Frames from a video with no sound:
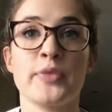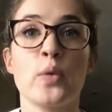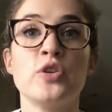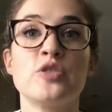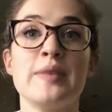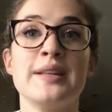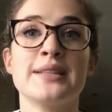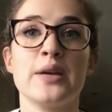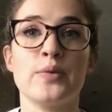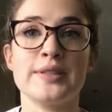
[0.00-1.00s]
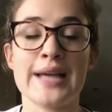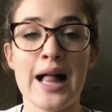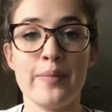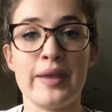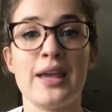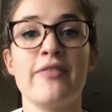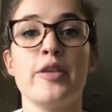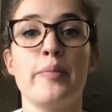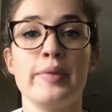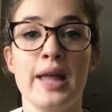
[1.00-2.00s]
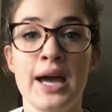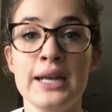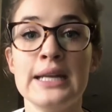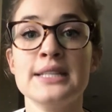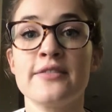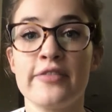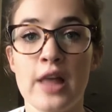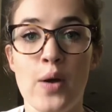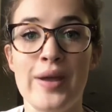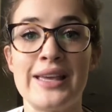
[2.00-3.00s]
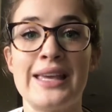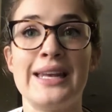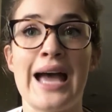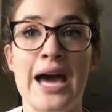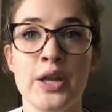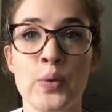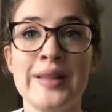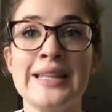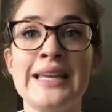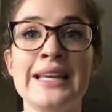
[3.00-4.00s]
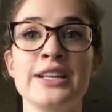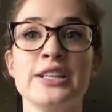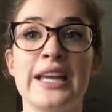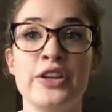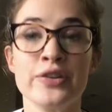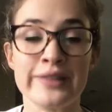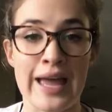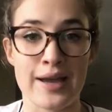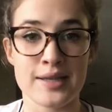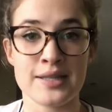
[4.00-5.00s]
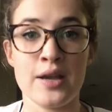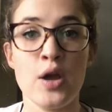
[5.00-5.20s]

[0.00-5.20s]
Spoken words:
which means it will tell me if the blood is flowing inadequately in your legs,